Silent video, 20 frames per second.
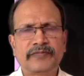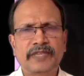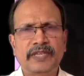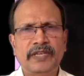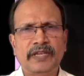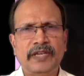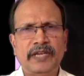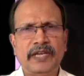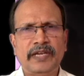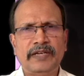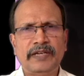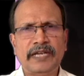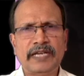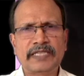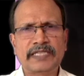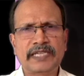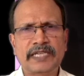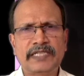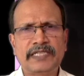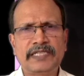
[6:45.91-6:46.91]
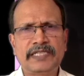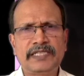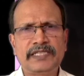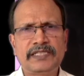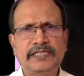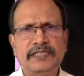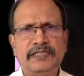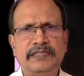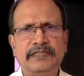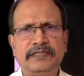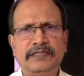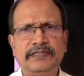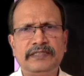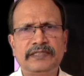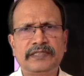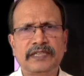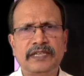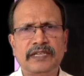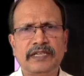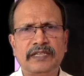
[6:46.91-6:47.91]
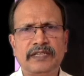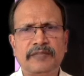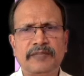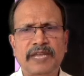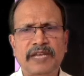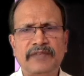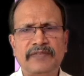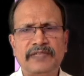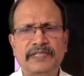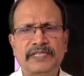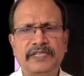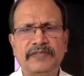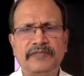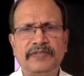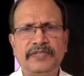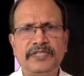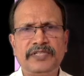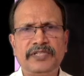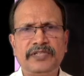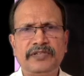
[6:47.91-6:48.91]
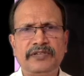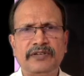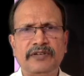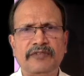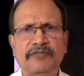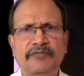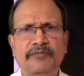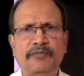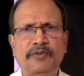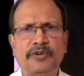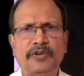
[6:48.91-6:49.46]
And ascites is another manifesting feature of portal